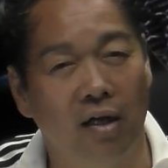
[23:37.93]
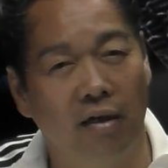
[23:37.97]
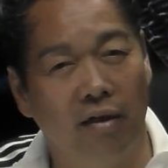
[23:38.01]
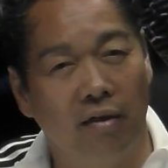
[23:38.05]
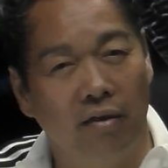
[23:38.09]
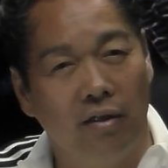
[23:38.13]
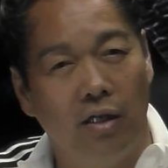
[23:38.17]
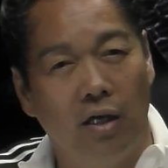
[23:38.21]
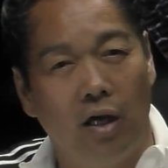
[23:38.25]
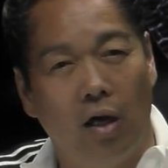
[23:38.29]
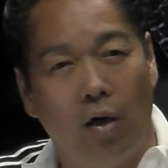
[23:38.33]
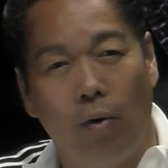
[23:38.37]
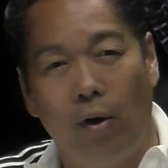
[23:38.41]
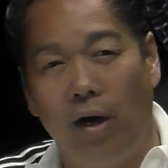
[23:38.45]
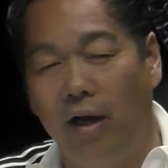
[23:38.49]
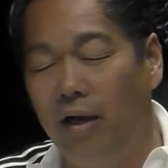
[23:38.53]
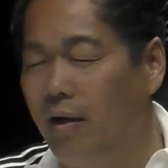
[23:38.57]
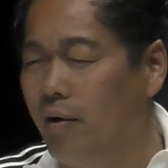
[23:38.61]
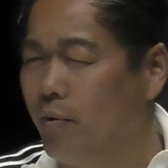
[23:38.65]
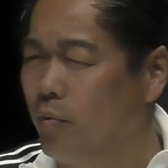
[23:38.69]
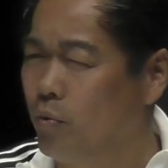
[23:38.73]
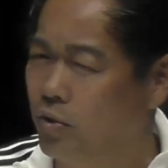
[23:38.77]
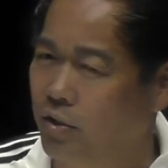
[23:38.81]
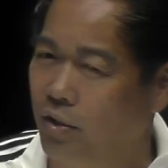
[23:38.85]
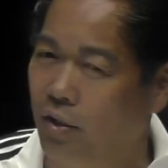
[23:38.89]
You know what? It
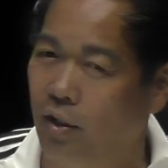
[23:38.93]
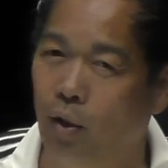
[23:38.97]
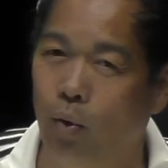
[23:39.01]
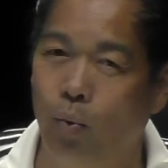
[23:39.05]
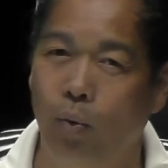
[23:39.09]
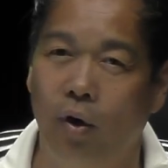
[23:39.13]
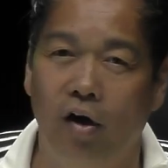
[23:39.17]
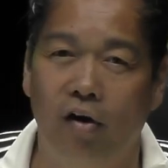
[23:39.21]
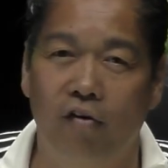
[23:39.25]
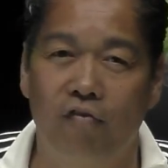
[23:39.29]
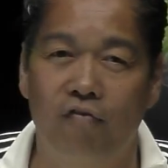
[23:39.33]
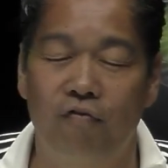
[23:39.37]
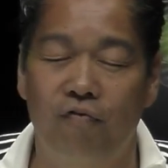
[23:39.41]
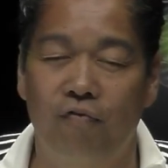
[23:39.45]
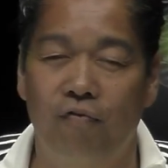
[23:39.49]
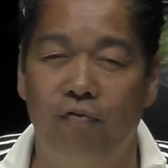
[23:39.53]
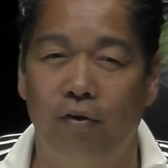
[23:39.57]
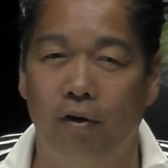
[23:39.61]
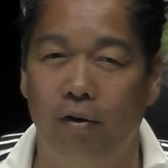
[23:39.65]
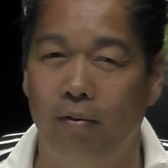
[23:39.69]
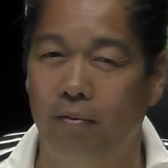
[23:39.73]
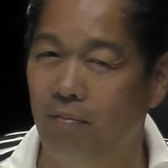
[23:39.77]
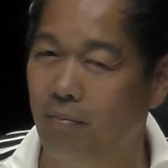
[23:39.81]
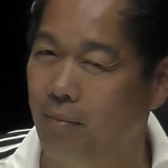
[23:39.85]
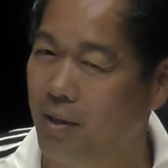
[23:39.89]
was a little weird
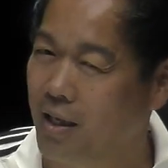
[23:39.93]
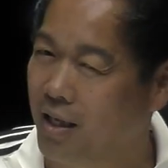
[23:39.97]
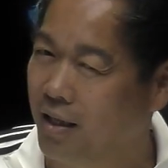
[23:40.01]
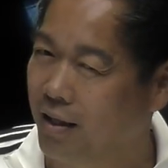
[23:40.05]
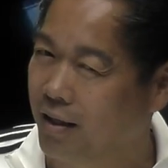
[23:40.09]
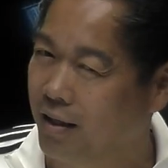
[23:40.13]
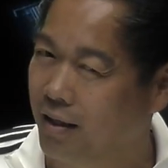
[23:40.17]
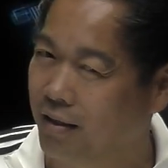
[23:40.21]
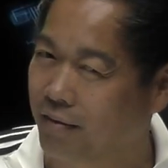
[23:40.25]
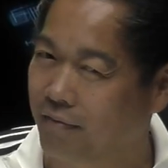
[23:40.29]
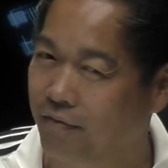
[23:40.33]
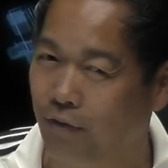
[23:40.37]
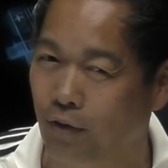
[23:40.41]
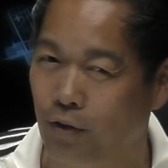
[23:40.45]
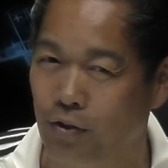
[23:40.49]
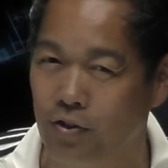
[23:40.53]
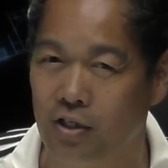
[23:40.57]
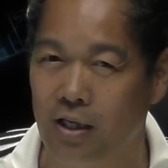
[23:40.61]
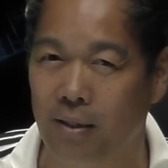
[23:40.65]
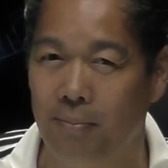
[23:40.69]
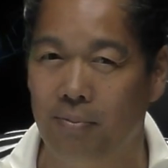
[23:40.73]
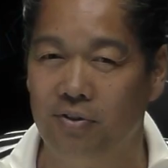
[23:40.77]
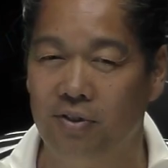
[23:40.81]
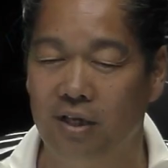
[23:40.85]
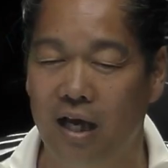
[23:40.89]
for me the first
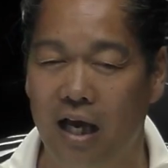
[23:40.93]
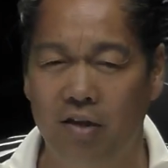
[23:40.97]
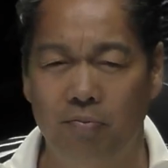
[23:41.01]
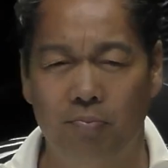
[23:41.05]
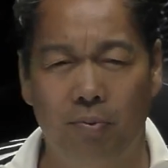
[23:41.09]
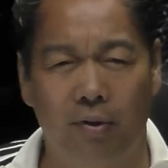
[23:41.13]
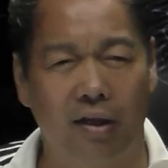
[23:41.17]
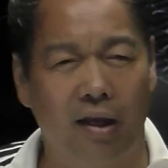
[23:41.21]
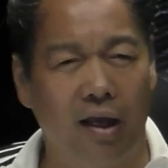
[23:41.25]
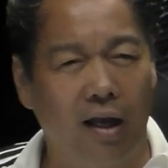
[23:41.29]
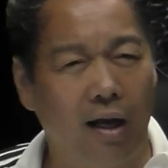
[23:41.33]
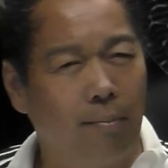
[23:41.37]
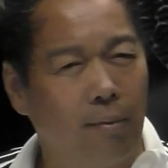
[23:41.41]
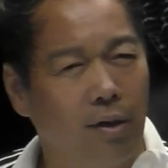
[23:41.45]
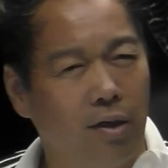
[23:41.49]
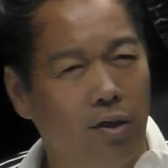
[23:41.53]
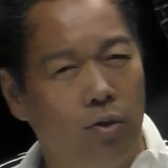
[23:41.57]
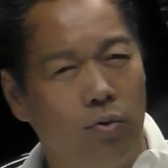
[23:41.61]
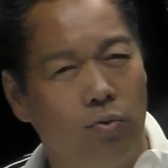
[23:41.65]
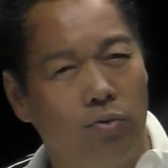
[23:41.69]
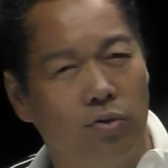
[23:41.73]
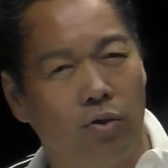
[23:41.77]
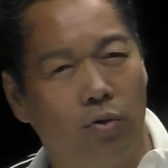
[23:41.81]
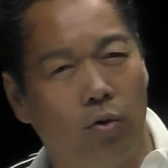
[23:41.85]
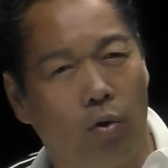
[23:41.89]
couple times, but again, I'm going to
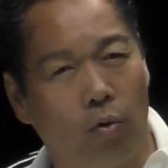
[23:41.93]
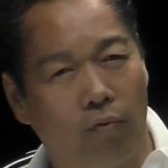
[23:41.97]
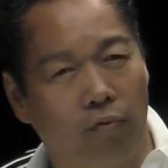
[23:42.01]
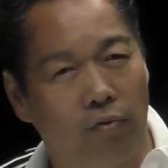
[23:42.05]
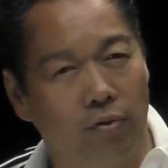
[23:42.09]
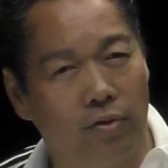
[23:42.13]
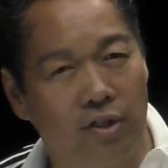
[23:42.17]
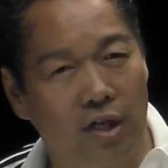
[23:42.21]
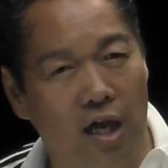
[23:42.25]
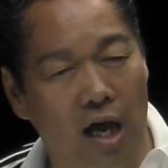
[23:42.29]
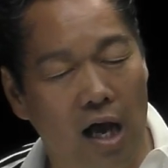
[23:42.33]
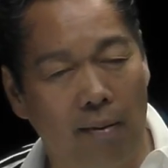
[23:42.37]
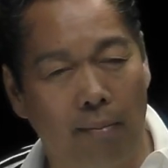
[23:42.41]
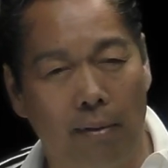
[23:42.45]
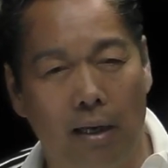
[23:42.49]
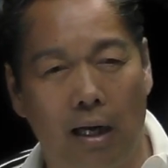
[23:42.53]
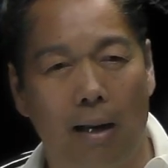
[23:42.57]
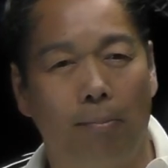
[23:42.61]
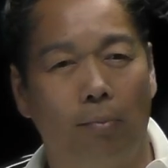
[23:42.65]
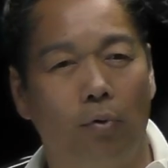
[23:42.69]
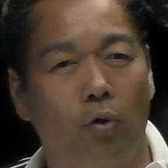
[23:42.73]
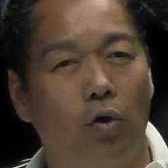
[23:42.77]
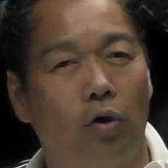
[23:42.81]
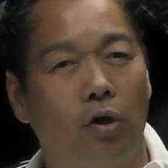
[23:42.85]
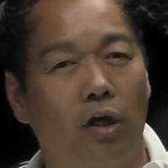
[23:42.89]
use it over time and I'm
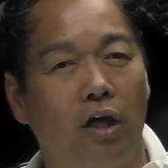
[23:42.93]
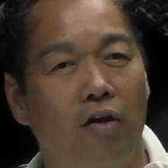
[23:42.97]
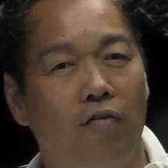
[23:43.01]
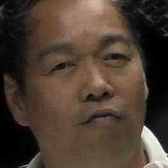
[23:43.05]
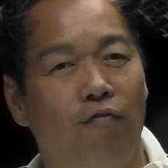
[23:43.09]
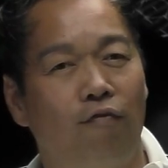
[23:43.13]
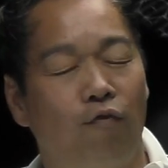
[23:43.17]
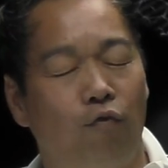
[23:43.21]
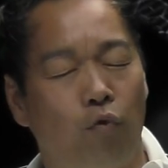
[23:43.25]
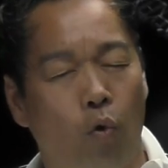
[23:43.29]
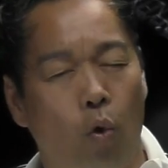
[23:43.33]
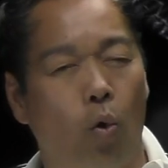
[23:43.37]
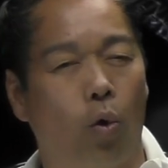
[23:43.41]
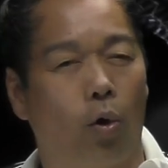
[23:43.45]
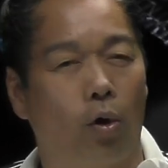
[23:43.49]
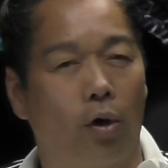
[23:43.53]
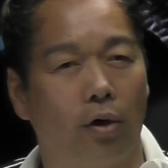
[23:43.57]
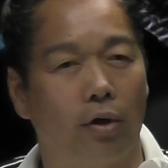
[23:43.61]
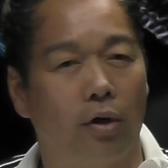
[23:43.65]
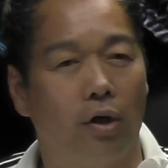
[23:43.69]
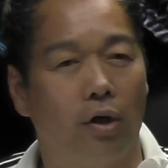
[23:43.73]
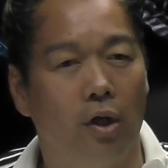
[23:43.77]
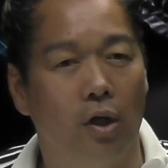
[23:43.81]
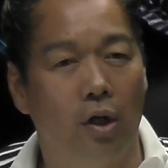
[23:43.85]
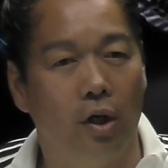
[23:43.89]
looking forward
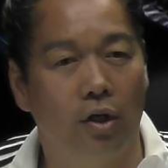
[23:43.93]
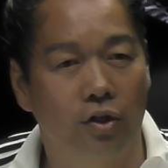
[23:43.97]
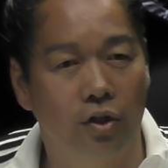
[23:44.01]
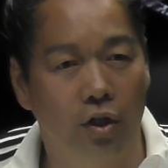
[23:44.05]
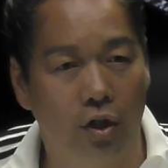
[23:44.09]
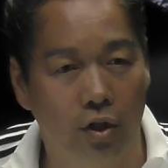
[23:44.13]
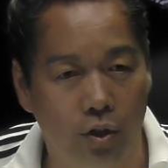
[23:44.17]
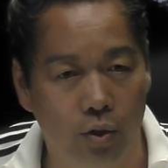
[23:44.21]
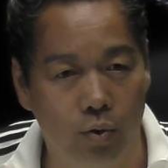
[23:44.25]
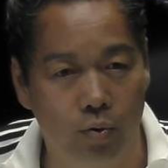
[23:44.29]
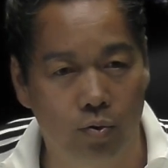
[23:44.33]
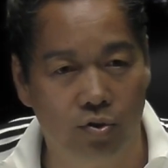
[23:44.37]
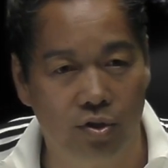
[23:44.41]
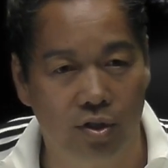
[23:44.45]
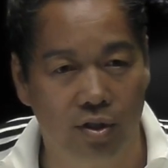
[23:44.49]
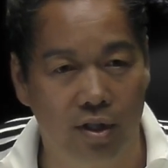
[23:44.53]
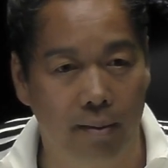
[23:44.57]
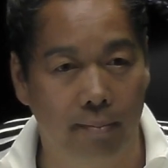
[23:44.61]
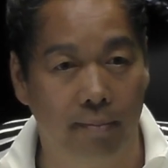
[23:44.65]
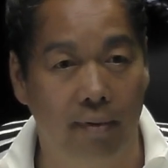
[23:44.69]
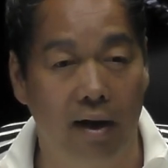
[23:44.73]
to using them.